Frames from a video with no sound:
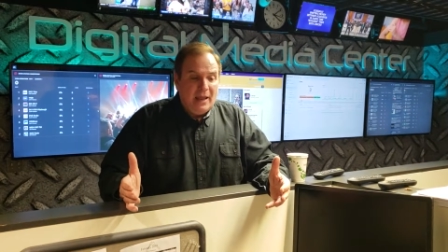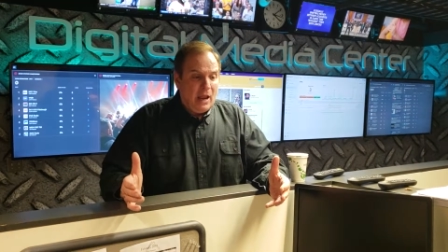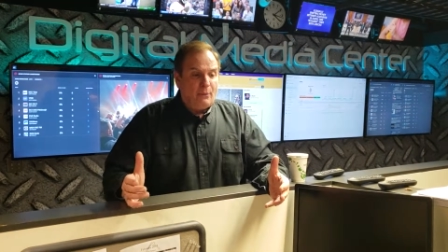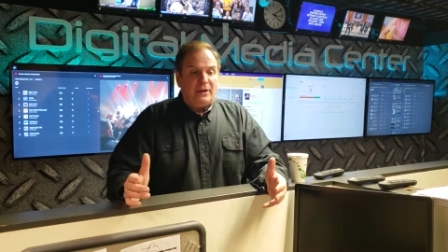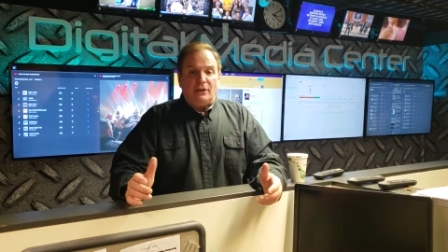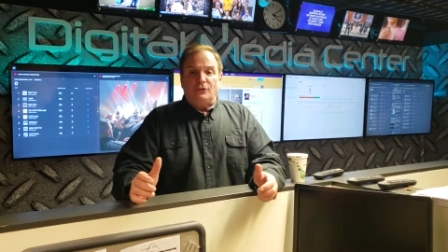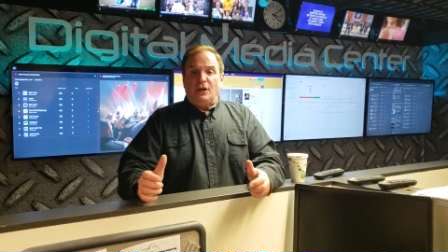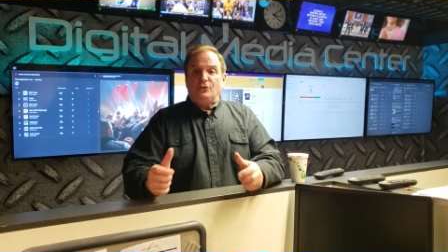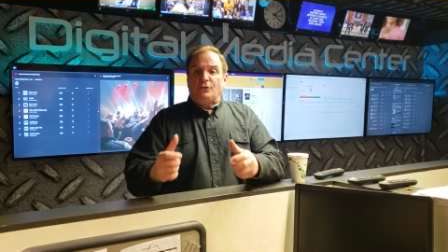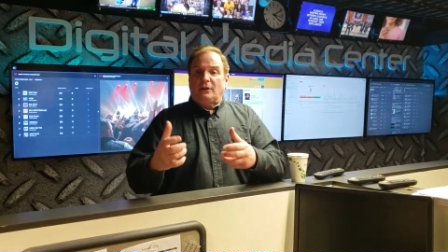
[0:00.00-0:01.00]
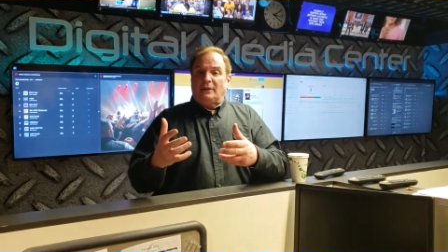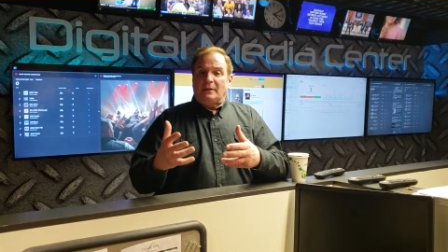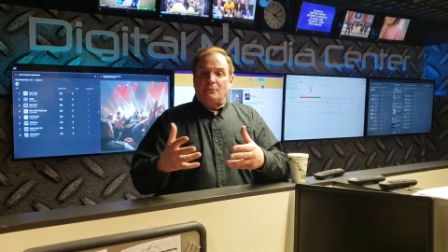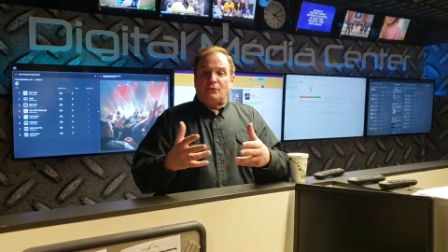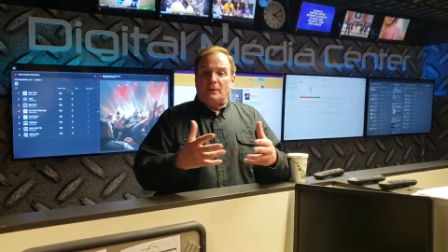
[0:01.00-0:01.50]
and we continue to let
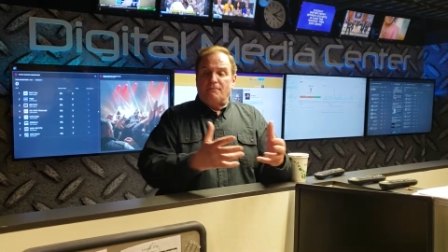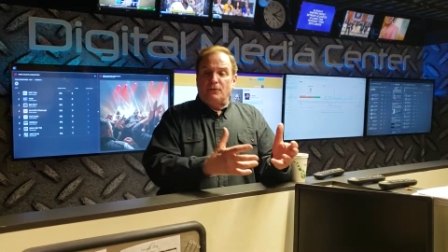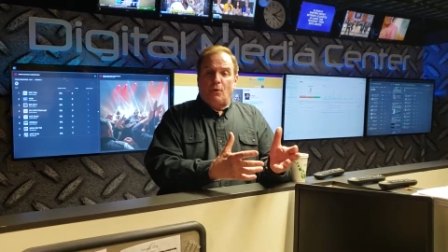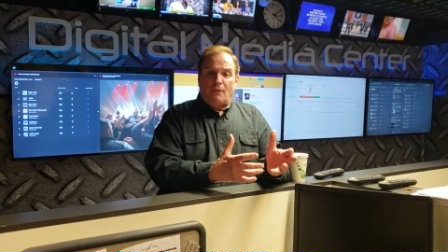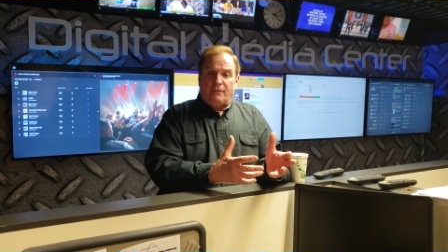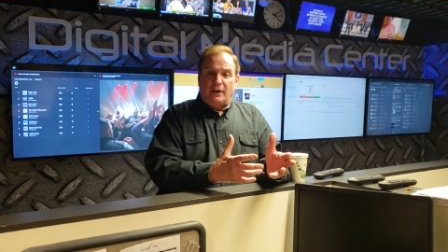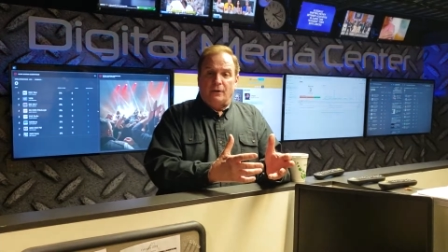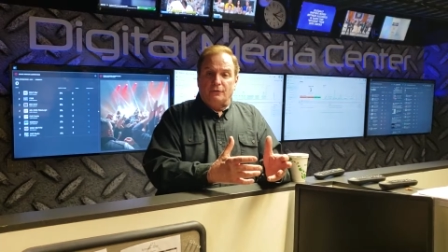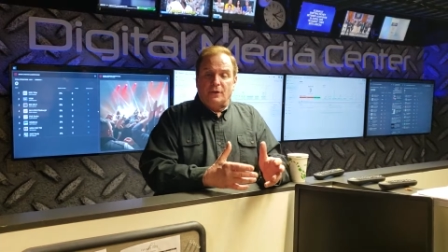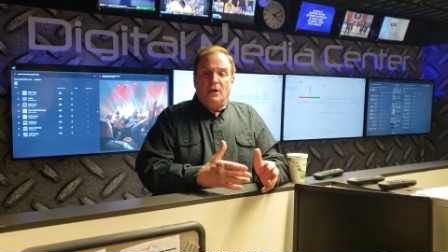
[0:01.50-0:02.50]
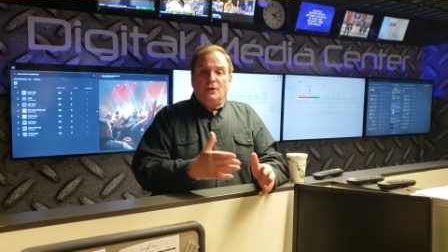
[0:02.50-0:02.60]
them slip through our fingers.